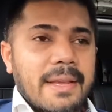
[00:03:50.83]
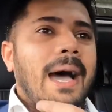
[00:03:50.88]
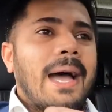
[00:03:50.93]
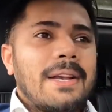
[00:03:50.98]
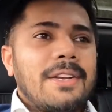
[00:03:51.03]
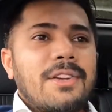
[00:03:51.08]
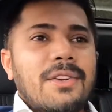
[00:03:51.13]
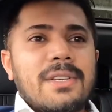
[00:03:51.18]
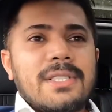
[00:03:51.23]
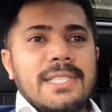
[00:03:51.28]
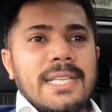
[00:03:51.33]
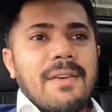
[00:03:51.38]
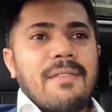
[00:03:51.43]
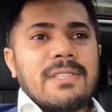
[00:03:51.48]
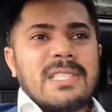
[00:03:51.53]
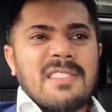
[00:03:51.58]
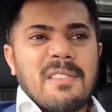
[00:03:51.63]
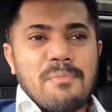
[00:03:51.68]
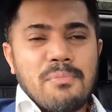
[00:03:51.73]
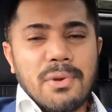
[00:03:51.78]
and you're going to save
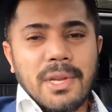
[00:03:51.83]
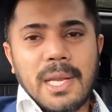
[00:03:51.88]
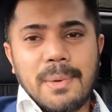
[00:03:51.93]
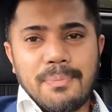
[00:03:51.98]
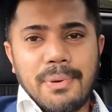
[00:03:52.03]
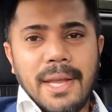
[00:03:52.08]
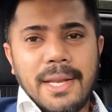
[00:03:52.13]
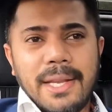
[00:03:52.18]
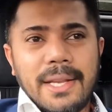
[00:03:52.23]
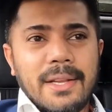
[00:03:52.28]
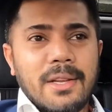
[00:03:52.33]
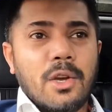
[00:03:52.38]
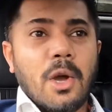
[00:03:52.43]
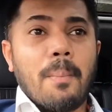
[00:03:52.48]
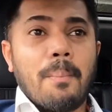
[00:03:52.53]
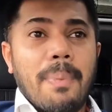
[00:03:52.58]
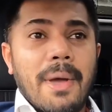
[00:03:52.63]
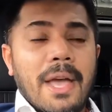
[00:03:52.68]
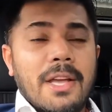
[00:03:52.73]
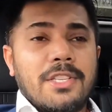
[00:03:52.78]
yourself a pretty penny
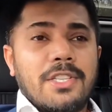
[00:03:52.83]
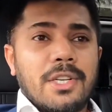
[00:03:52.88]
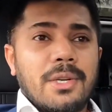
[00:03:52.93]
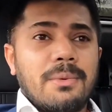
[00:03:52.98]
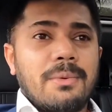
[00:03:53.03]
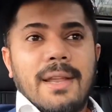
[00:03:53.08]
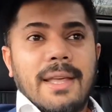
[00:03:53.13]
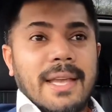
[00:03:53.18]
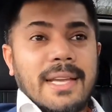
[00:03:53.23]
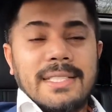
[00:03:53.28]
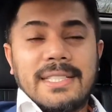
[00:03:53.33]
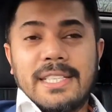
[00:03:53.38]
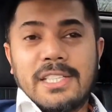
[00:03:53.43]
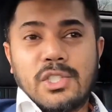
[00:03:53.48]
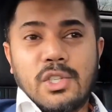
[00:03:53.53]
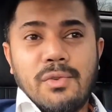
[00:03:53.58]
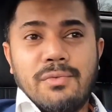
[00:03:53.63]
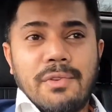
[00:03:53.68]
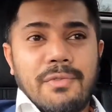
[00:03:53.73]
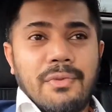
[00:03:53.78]
compared to like a
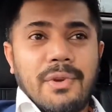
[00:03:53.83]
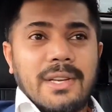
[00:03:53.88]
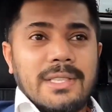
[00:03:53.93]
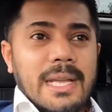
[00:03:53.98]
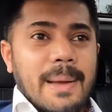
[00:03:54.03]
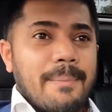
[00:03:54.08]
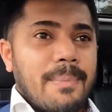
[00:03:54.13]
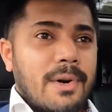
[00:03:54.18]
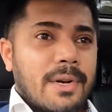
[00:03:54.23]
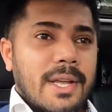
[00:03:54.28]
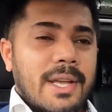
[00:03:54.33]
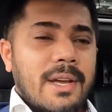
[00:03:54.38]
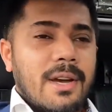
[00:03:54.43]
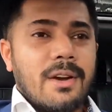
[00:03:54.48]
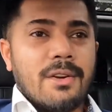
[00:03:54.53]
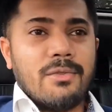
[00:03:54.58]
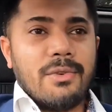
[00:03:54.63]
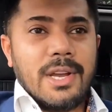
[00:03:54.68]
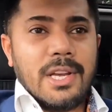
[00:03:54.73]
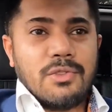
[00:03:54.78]
Discovery, for example, or
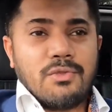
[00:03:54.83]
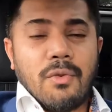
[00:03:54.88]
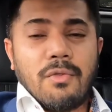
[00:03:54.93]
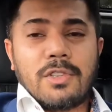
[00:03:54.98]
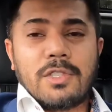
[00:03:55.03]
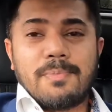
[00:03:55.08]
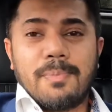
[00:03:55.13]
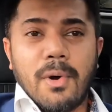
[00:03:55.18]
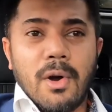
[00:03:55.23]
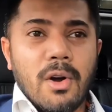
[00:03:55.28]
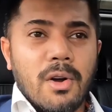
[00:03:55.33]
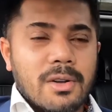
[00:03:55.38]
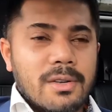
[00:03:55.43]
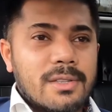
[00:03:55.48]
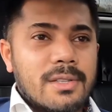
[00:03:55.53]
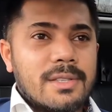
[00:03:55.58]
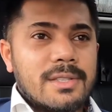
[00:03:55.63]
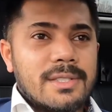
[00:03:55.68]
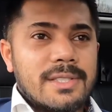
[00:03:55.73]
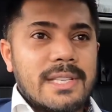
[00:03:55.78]
a Range Rover Sport
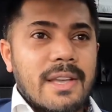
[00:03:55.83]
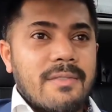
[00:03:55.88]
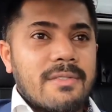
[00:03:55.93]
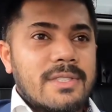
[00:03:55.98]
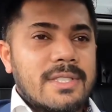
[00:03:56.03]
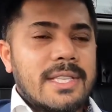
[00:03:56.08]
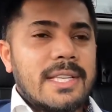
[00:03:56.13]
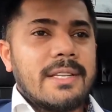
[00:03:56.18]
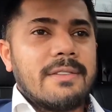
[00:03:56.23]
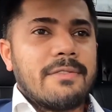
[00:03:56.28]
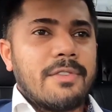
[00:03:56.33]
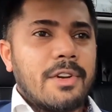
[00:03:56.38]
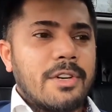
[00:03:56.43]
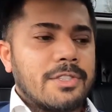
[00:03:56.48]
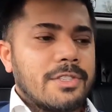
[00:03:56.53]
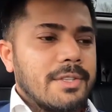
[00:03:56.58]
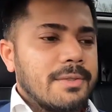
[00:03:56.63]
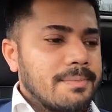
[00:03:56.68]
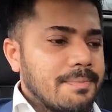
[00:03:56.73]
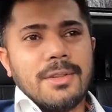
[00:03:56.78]
7-seater version.